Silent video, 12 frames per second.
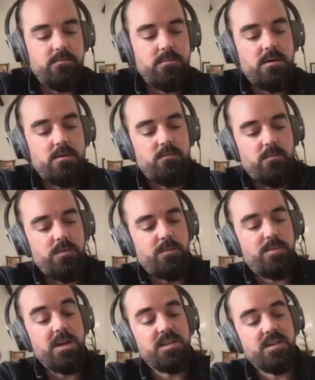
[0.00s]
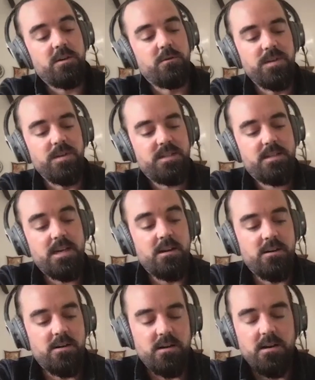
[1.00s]
the place I always tell
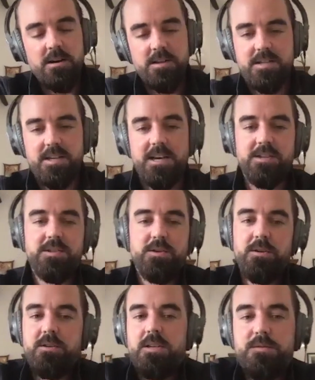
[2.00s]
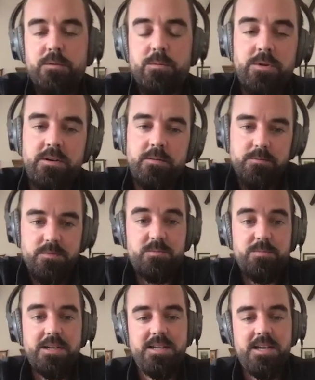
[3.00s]
our clients to head to as from a
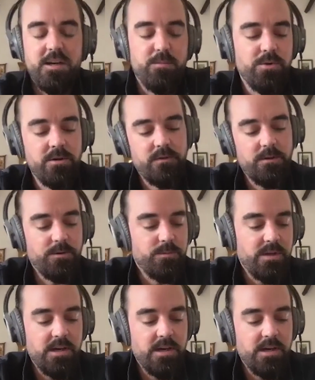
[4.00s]
spectator point of view. Would be that